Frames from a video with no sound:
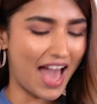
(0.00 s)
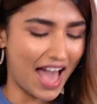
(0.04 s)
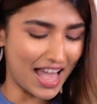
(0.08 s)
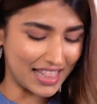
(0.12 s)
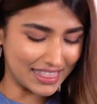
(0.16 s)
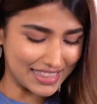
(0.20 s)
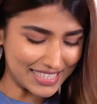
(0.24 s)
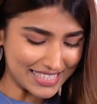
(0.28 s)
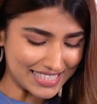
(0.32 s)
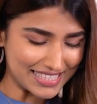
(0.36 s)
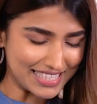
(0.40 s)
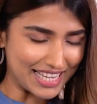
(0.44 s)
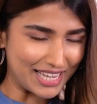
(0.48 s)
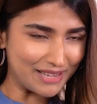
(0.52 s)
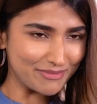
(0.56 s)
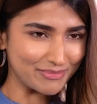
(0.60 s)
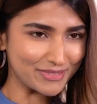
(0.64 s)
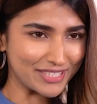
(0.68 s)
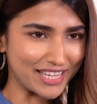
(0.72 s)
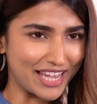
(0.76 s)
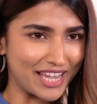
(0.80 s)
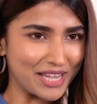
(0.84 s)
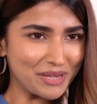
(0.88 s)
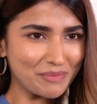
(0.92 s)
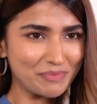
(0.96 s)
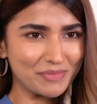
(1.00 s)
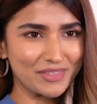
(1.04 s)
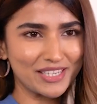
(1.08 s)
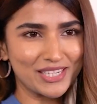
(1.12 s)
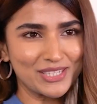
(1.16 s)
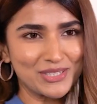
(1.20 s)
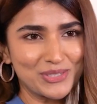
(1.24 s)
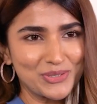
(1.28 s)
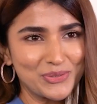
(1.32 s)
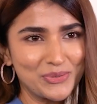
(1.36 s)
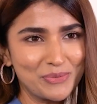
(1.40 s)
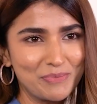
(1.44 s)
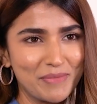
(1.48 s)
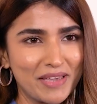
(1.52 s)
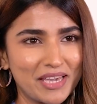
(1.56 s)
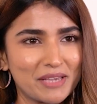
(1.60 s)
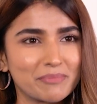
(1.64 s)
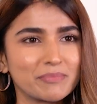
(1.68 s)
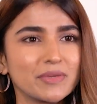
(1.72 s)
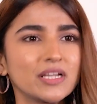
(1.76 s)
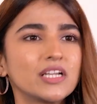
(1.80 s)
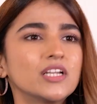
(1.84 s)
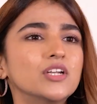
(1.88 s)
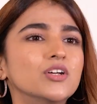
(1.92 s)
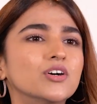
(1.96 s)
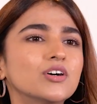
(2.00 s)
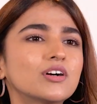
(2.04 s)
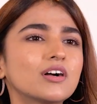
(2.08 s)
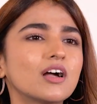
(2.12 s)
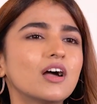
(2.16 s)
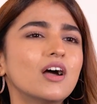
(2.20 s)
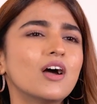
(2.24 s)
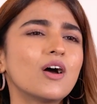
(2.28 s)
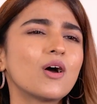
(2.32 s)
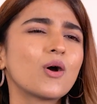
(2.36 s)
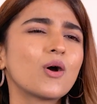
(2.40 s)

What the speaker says: At the same time, they do make me look